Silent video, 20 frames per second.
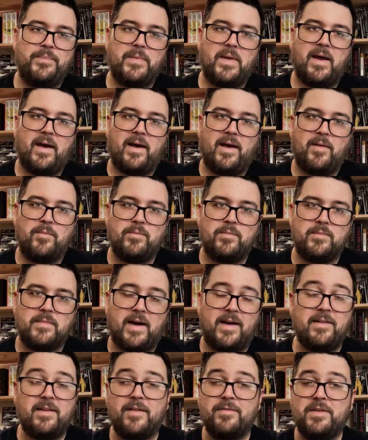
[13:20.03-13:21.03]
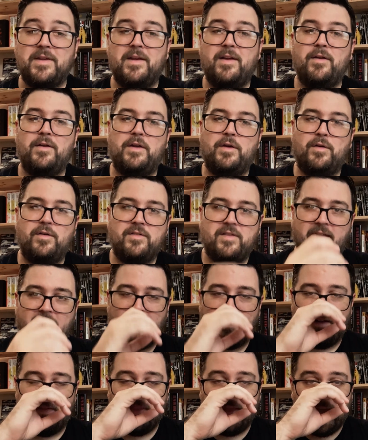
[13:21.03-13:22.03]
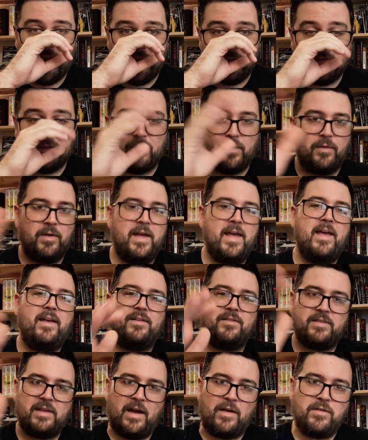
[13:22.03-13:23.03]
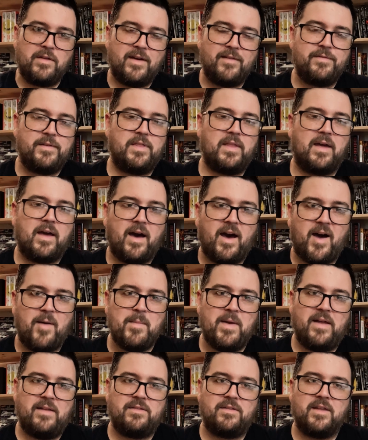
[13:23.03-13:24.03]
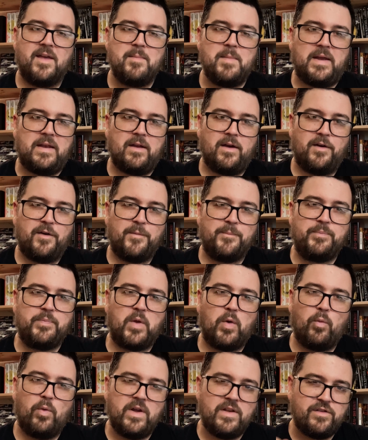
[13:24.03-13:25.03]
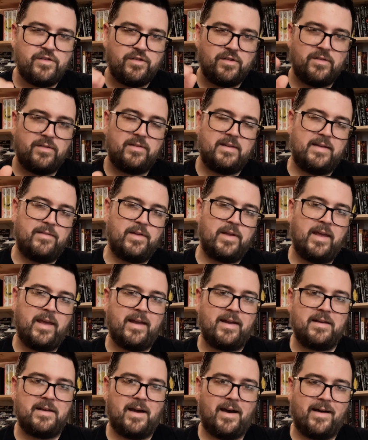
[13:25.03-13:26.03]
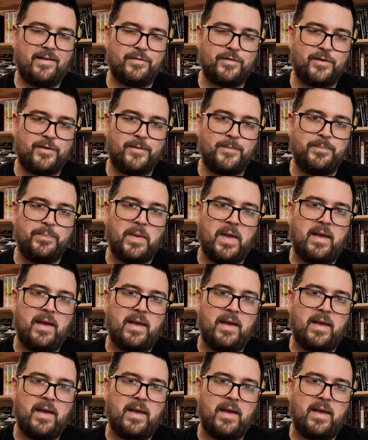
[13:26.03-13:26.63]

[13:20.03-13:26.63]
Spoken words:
I'd love to hear your take on that. So sound off in the comments. Let me know, which Stephen King novel